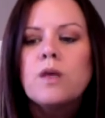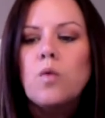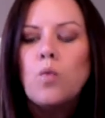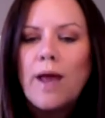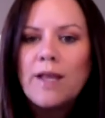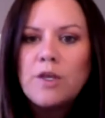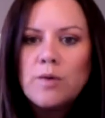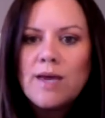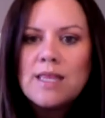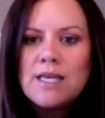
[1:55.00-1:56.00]
when you
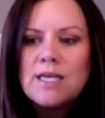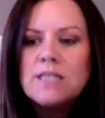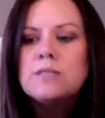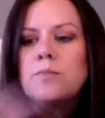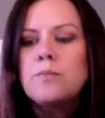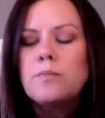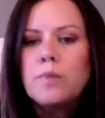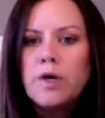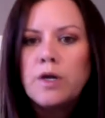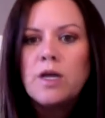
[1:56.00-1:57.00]
get this,
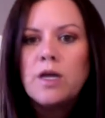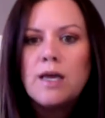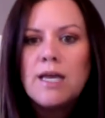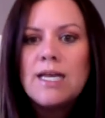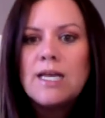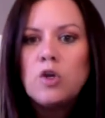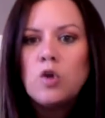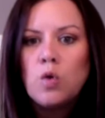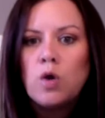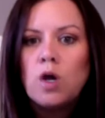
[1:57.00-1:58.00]
put it in
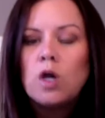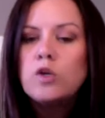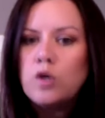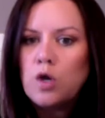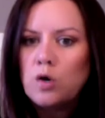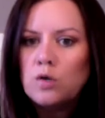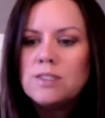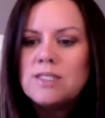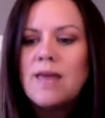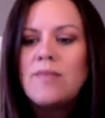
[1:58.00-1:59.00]
your
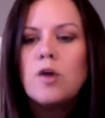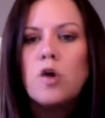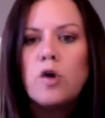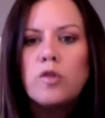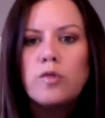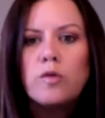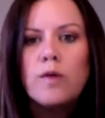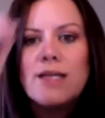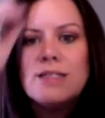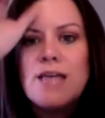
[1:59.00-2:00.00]
notes and then go through
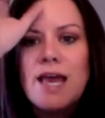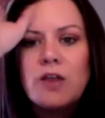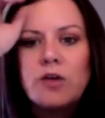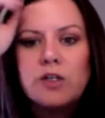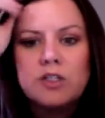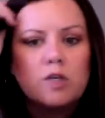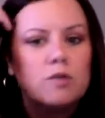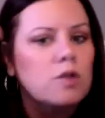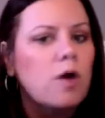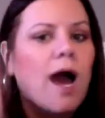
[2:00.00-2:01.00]
and tailor it to you.
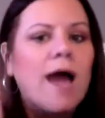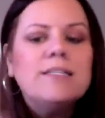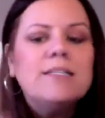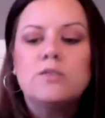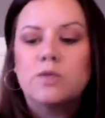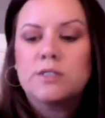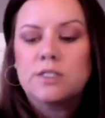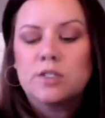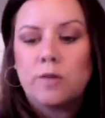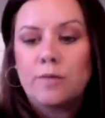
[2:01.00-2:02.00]
So I teach voice,
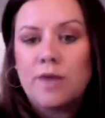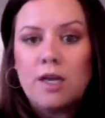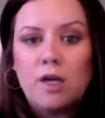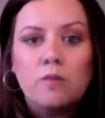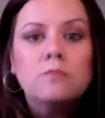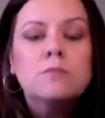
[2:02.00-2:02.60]
guitar, and piano.